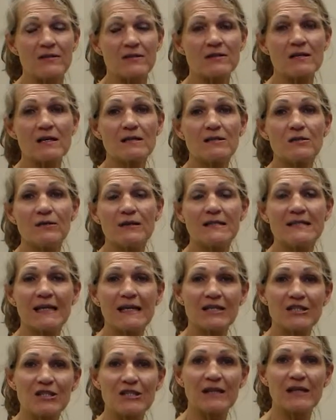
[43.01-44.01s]
There's also a
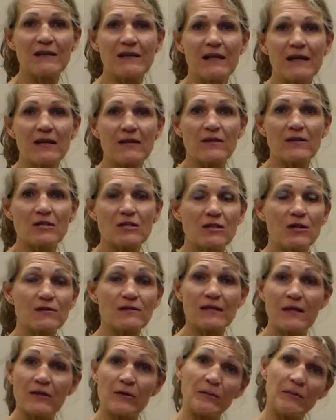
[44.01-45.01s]
section in there that shows
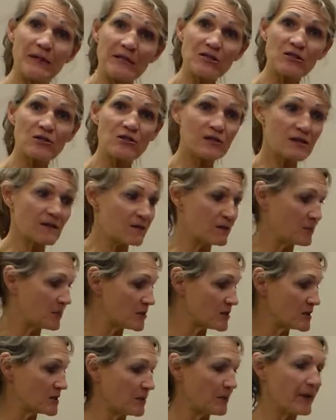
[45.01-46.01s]
other pictures of the
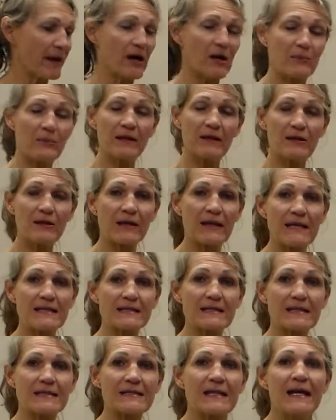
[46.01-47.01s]
personal power
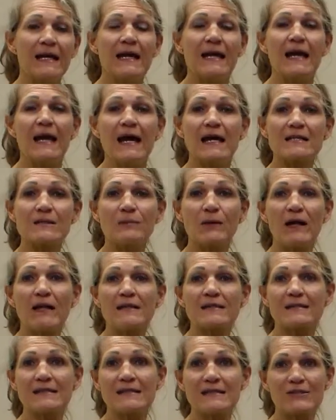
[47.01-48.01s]
pillowcases, as well
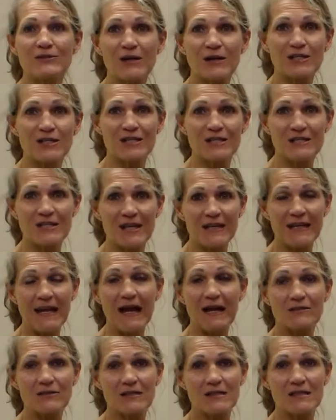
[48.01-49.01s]
as instructions on
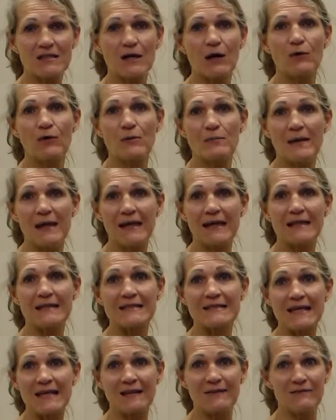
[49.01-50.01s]
how to sew or make a
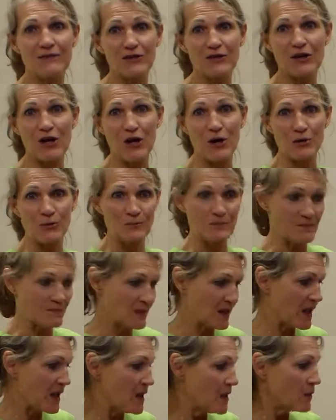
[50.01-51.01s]
set of your own.
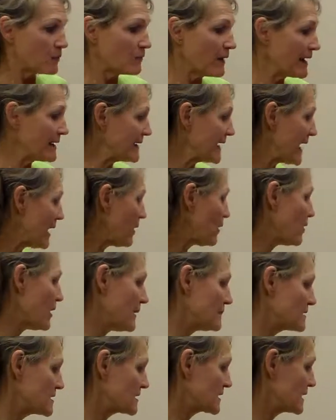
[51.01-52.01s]
Right now,
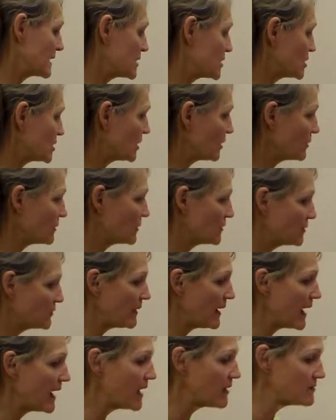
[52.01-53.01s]
I'm just going to show you
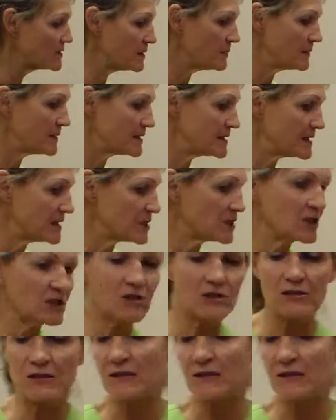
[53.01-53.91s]
how to position